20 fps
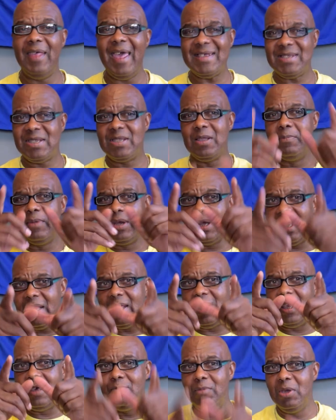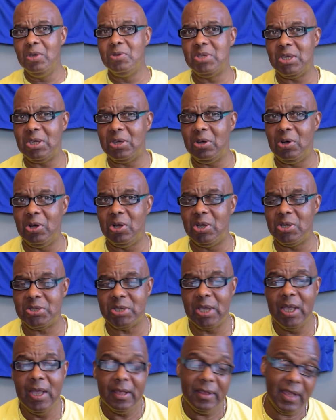That's the McLean Music Halls.